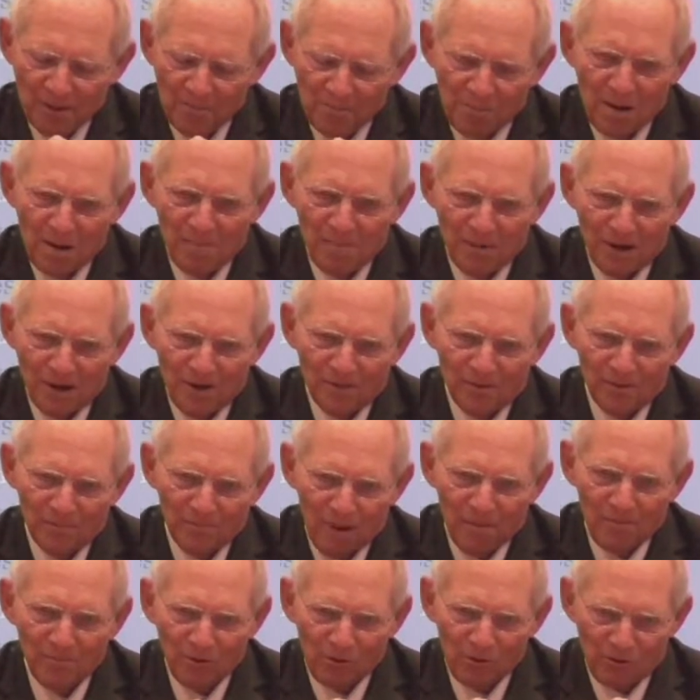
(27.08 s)
people in the
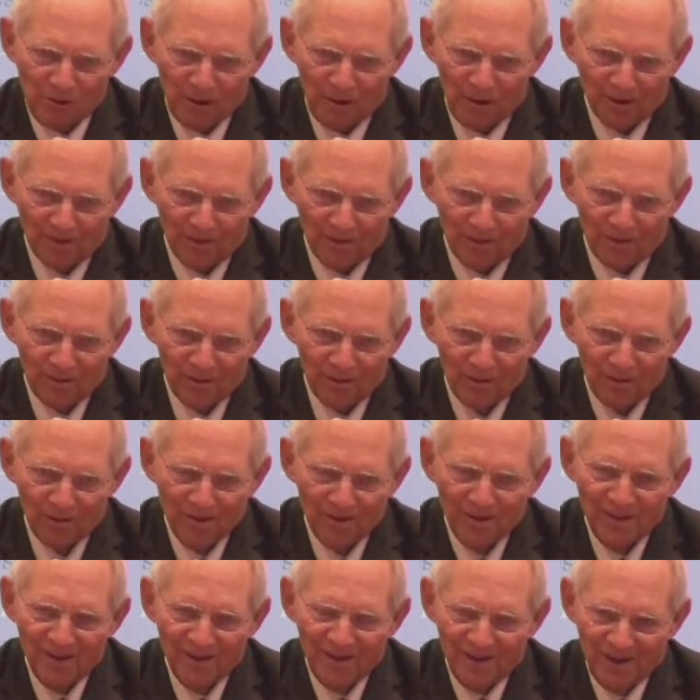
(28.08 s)
member states,
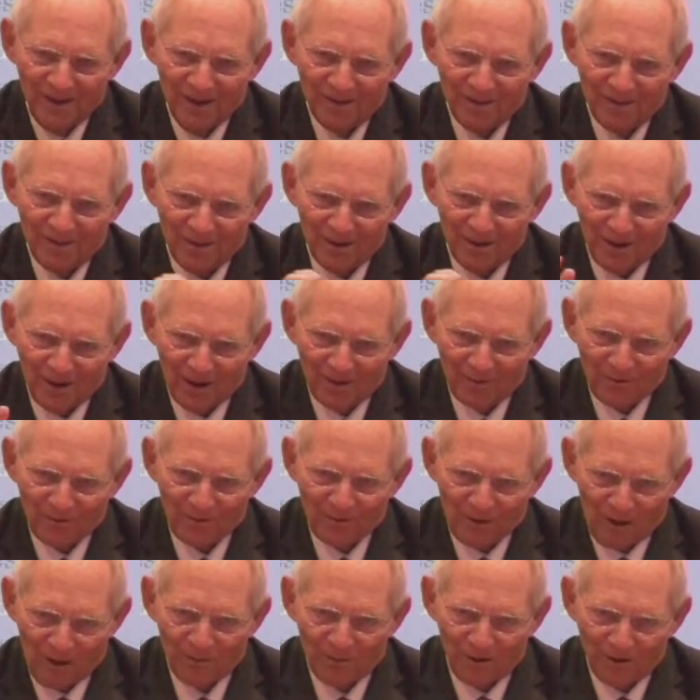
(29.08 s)
and that are the
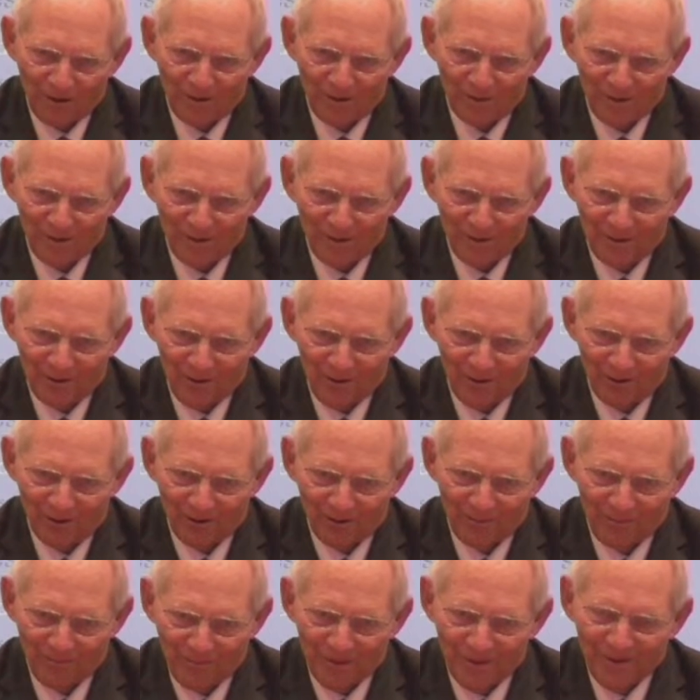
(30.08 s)
sovereigns
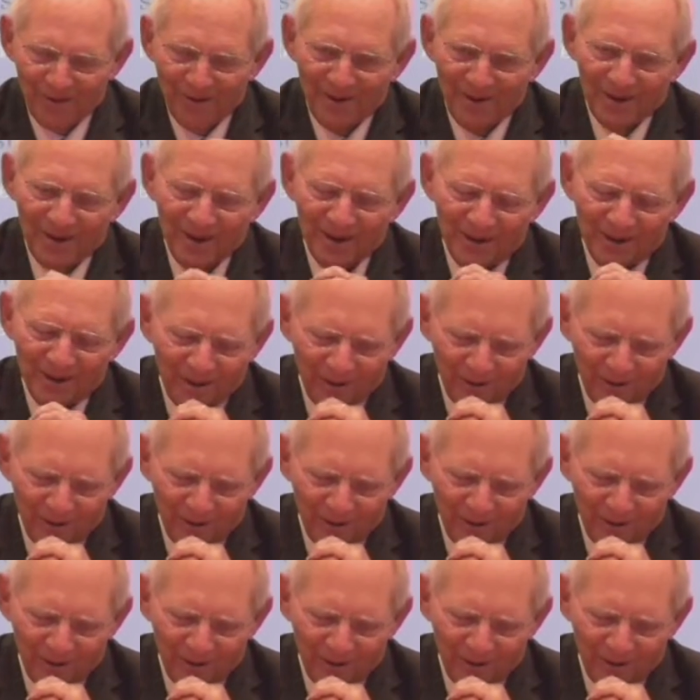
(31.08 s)
in